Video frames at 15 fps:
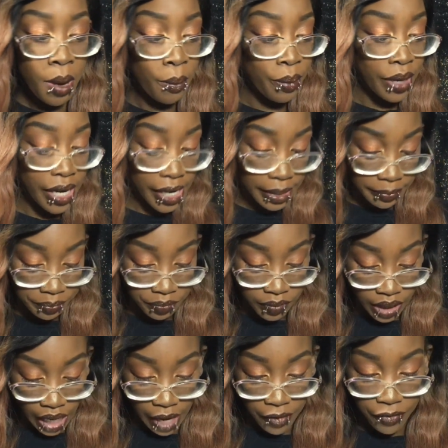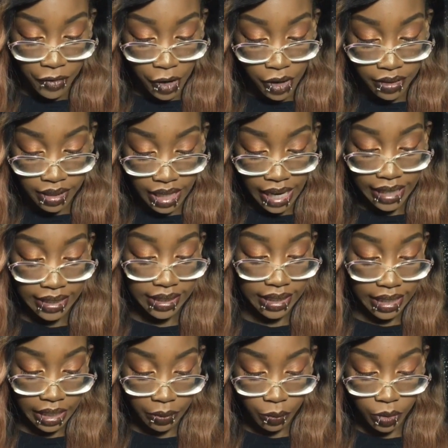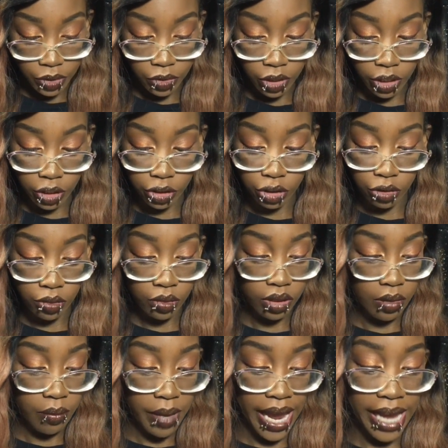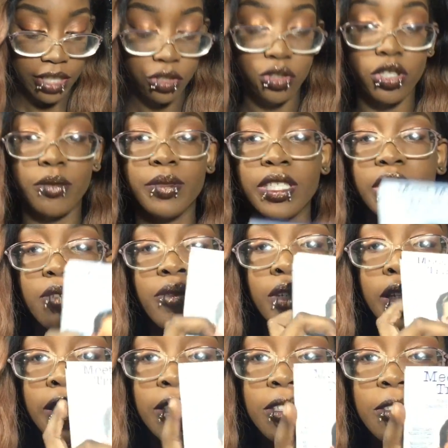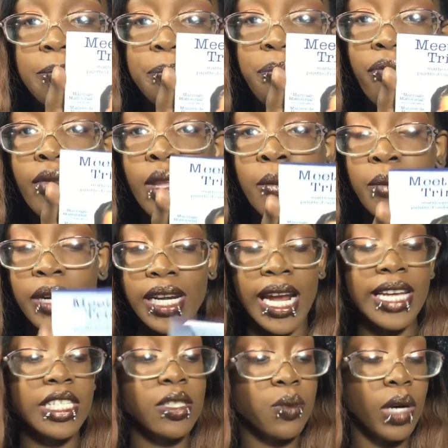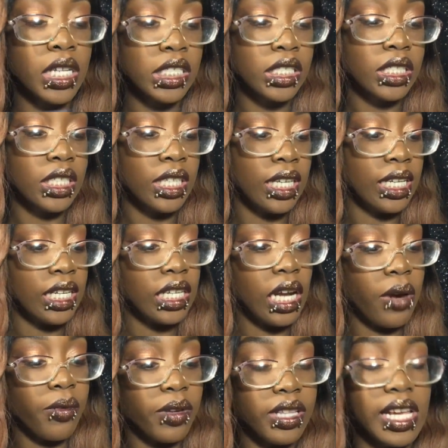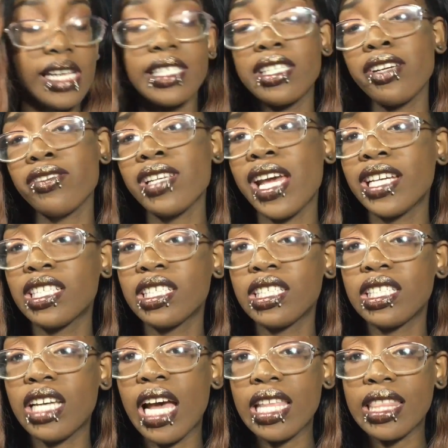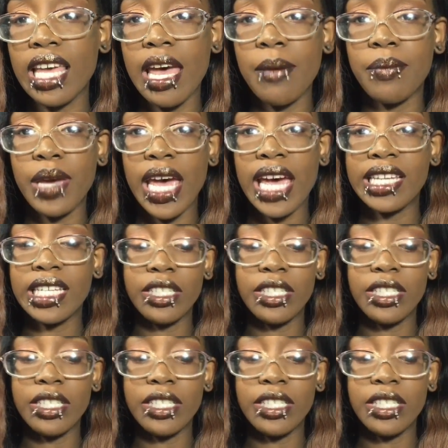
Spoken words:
But at first I was going to do the matte trimity ones, but I swatched it again and I realized they're actually not that bad.